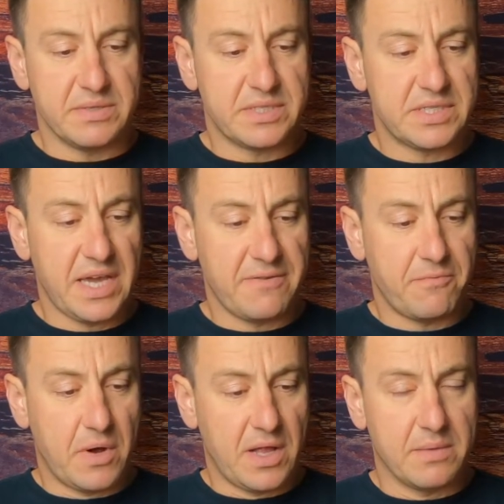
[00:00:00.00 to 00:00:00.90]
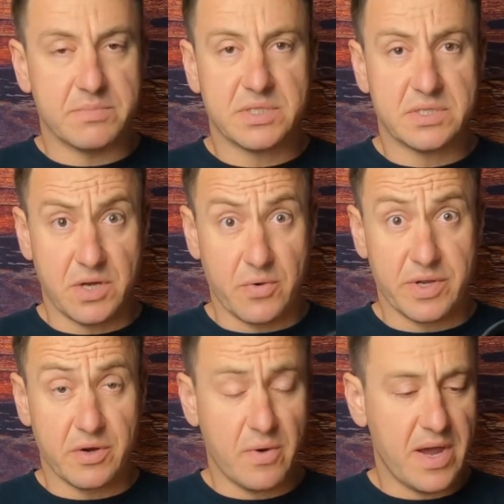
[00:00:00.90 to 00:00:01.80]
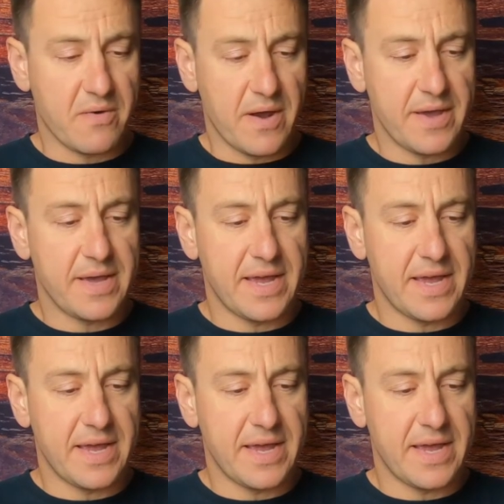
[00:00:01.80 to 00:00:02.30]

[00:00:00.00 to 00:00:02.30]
safe while I'm stowing it away, right?